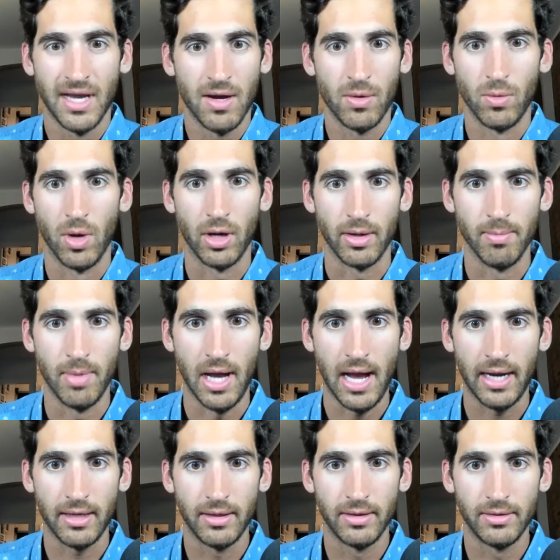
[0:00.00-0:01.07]
Welcome
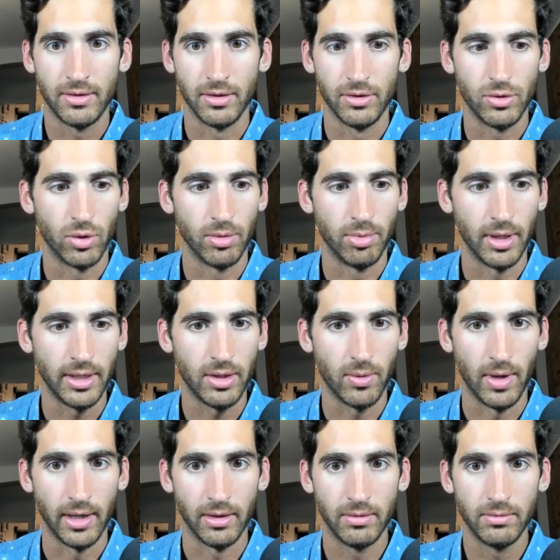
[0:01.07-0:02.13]
back to the Tour
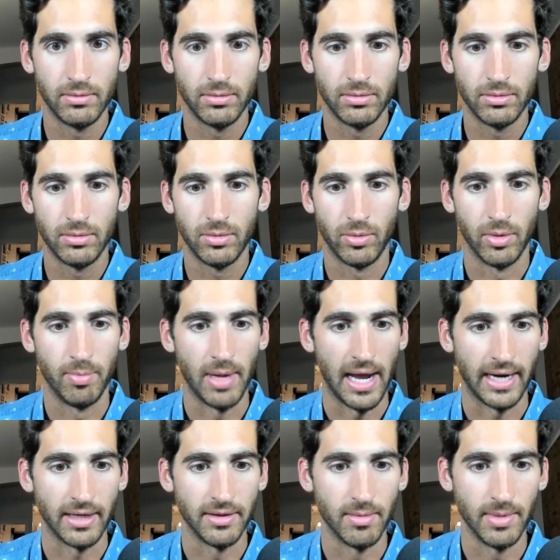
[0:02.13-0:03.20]
Breakaway. We're
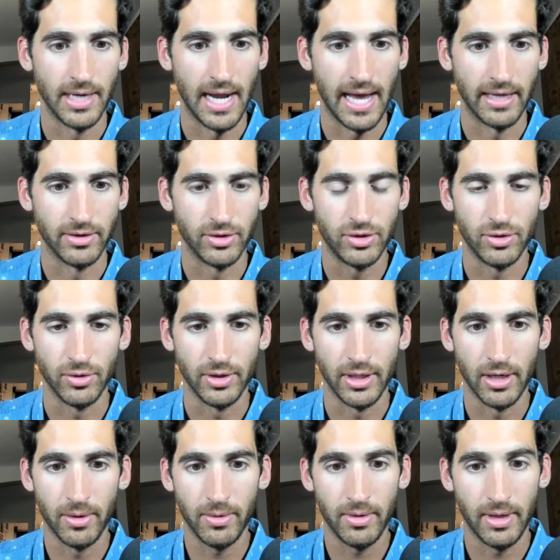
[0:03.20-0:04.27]
back in the Manhattan
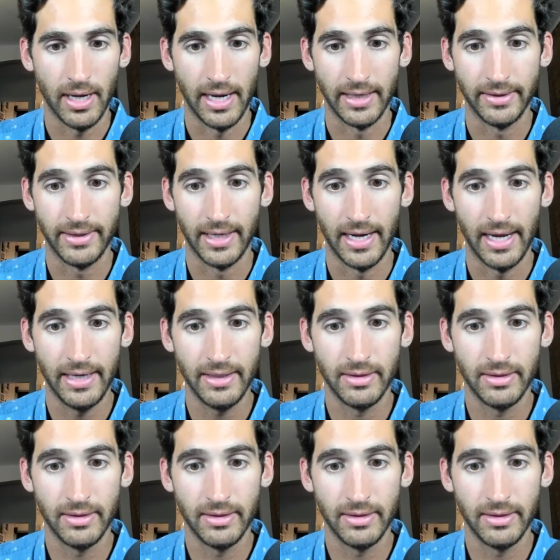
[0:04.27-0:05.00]
studio, and today,